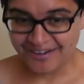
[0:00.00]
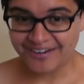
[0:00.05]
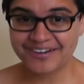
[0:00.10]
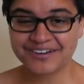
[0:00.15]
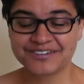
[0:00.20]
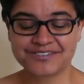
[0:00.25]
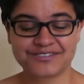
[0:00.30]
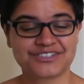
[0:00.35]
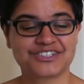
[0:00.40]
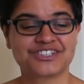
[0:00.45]

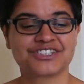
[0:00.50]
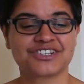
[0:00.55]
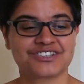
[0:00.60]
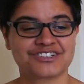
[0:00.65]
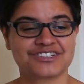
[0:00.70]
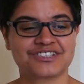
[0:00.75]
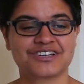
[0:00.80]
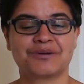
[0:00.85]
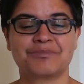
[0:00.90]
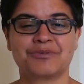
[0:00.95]
I've
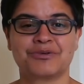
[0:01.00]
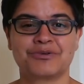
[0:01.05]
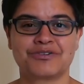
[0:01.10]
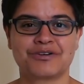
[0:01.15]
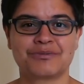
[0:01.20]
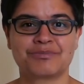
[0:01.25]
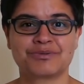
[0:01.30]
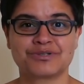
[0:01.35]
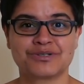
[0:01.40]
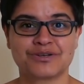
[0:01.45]
just come off
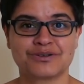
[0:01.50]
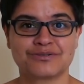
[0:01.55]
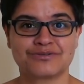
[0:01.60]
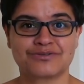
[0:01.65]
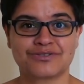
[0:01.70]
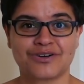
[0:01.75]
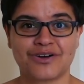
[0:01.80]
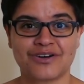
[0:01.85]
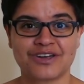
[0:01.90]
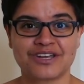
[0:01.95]
episode
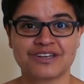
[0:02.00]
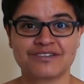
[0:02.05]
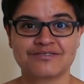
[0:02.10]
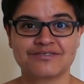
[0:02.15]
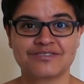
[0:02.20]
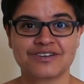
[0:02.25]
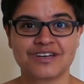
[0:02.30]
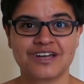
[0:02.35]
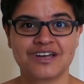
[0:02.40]
5.